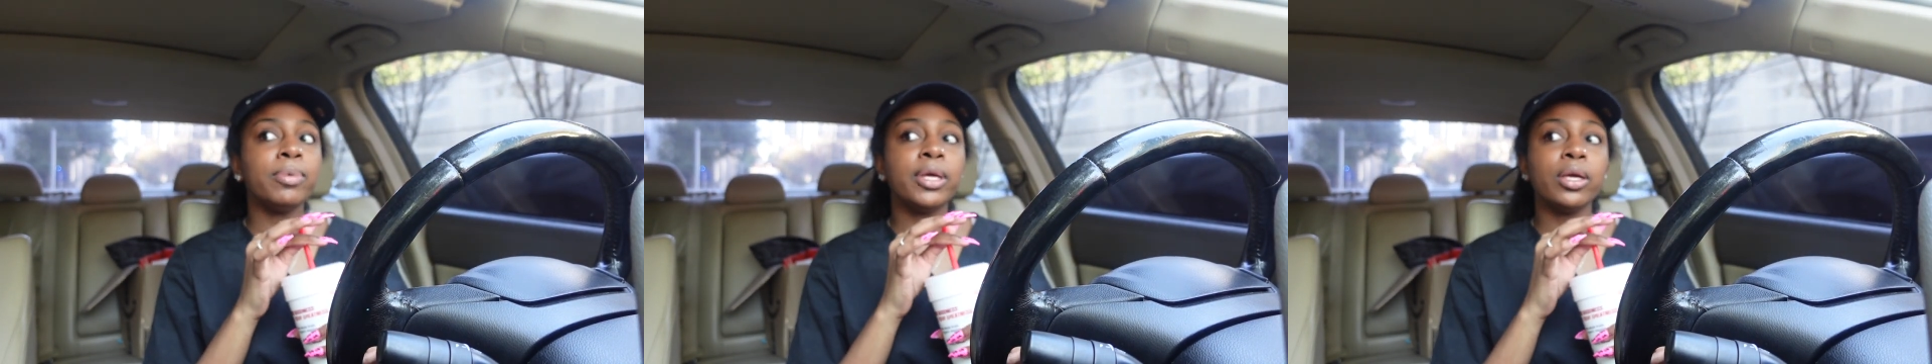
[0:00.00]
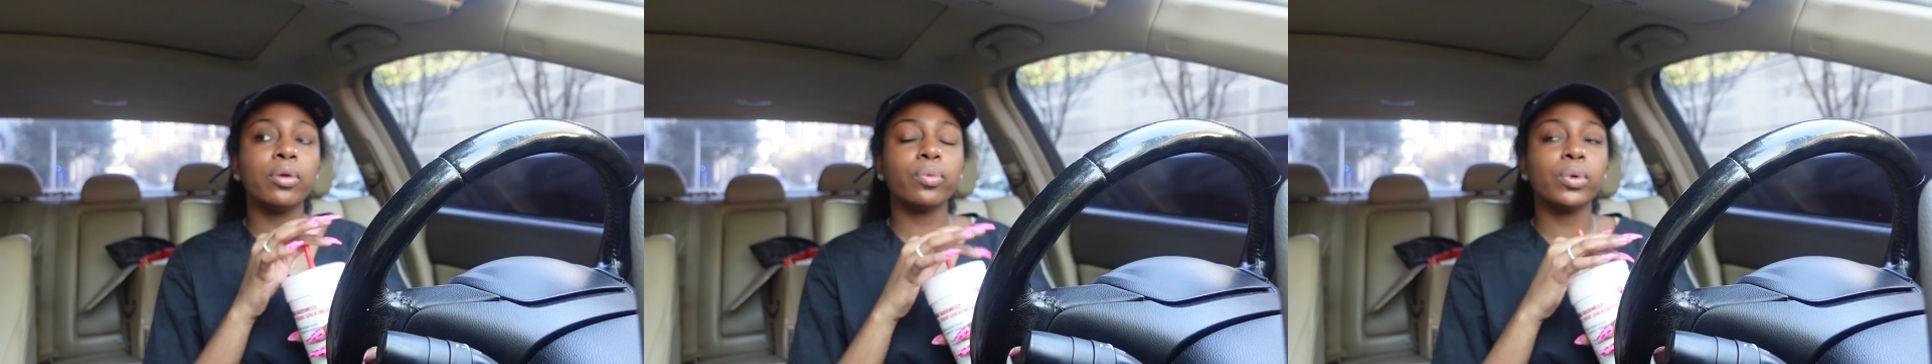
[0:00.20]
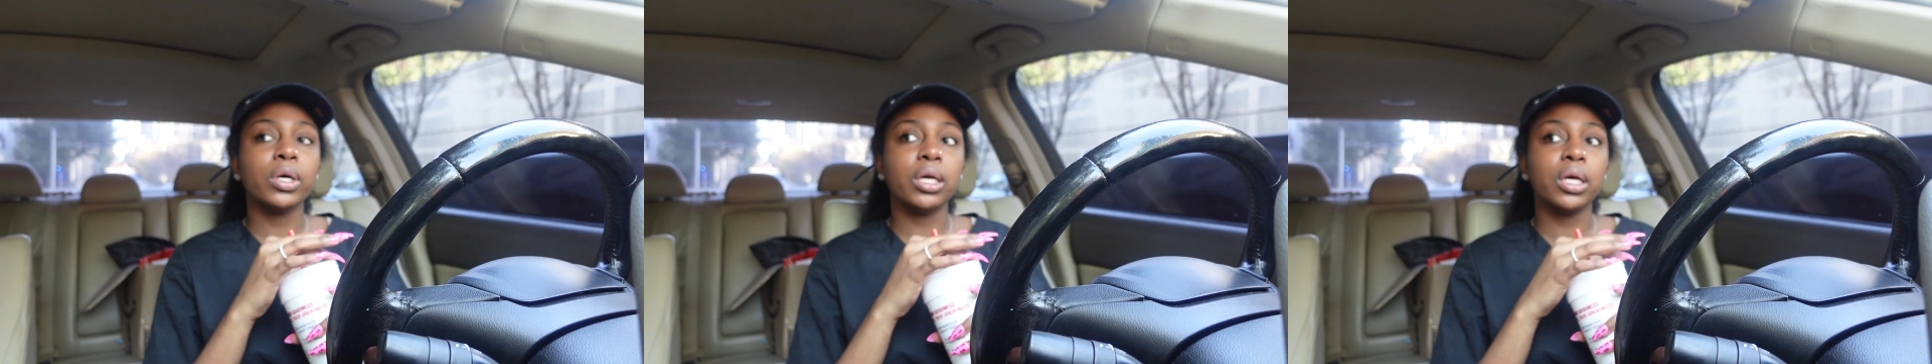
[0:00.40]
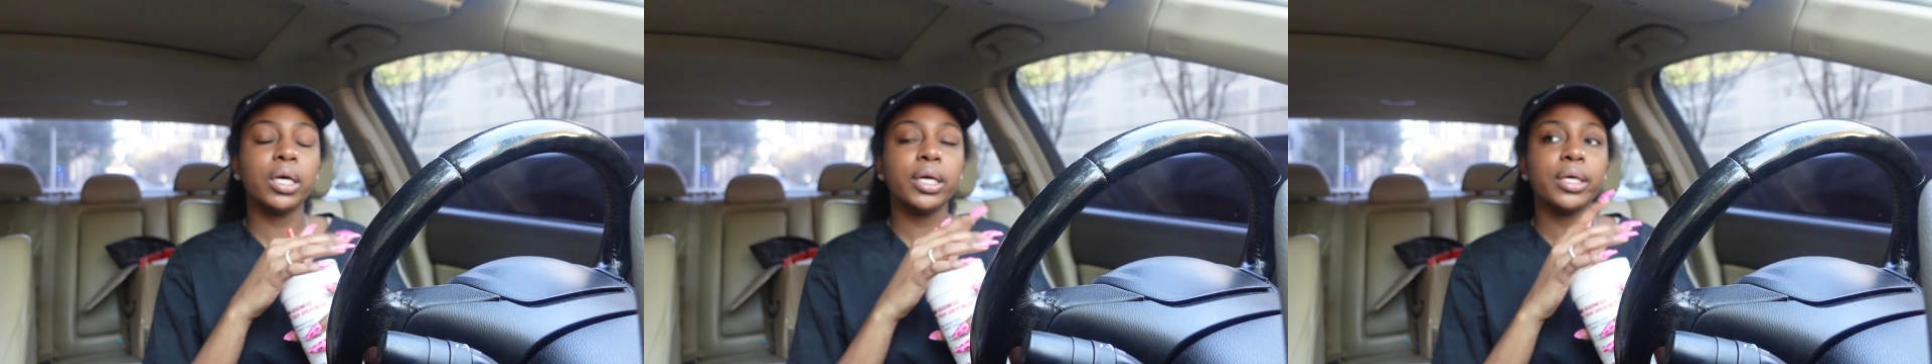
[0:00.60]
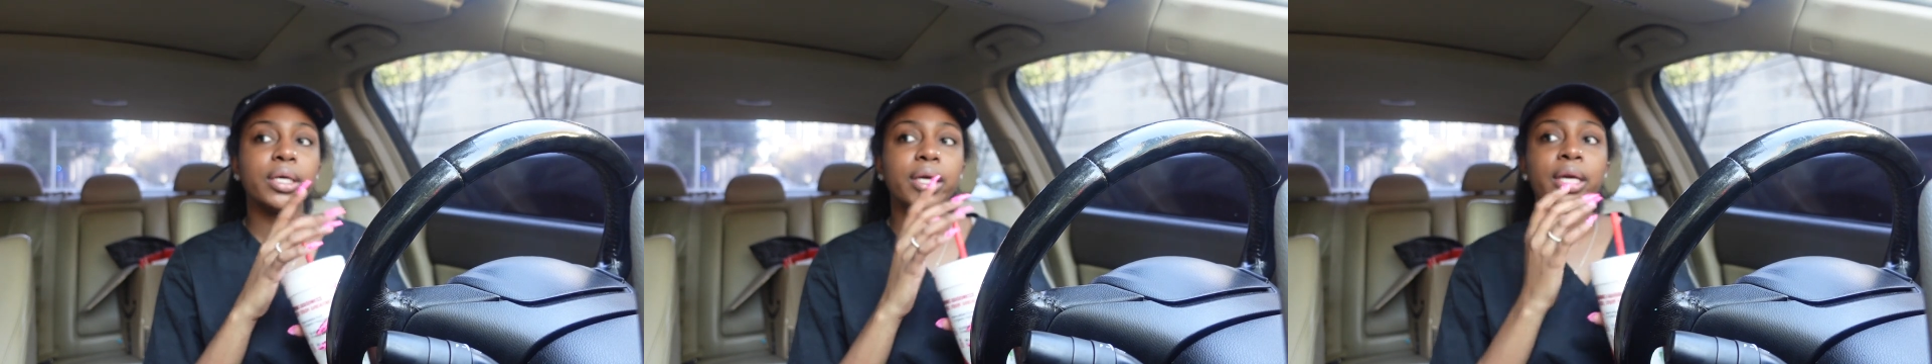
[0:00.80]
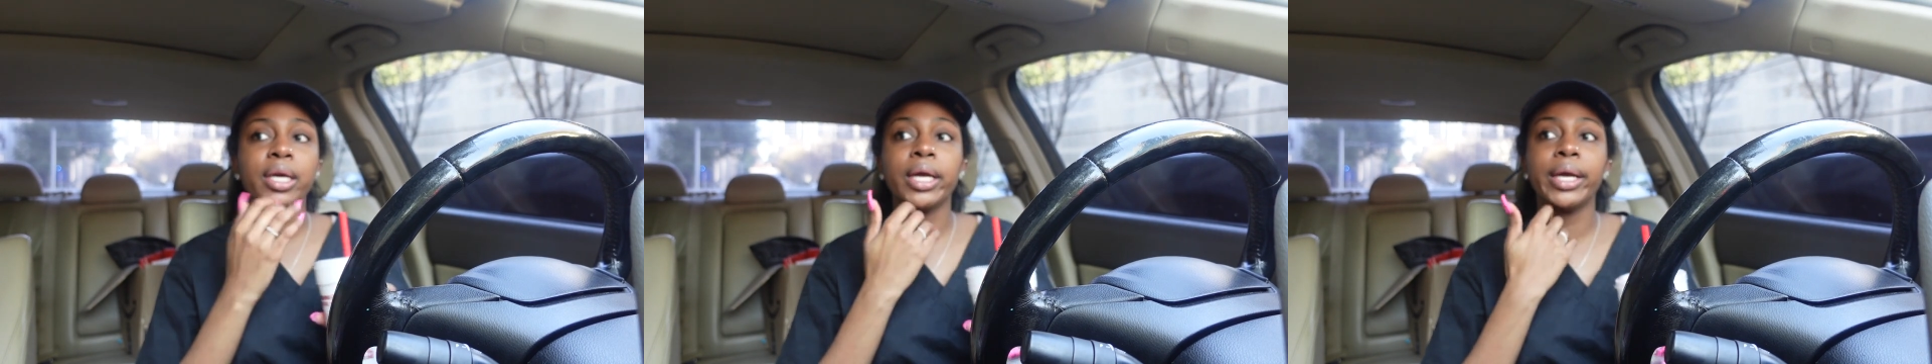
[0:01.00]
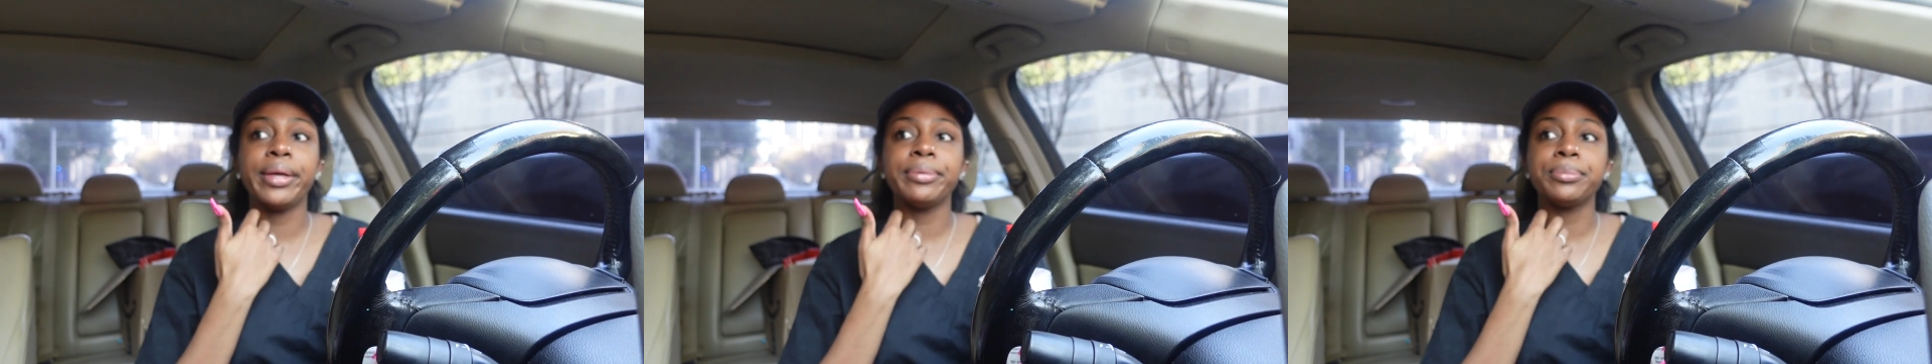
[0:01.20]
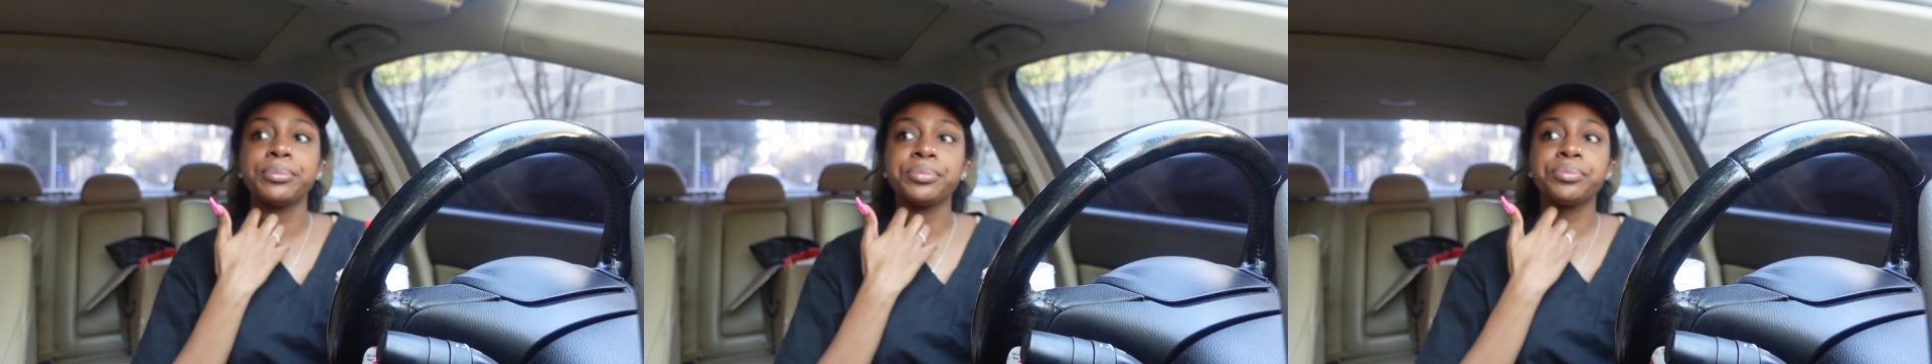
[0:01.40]
pink rug
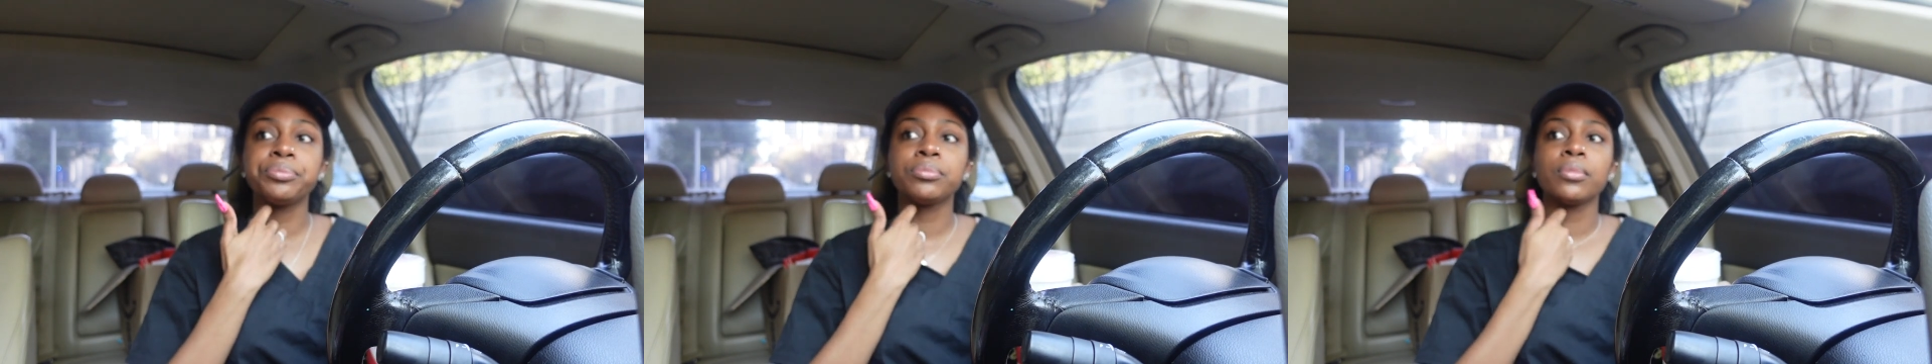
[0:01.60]
and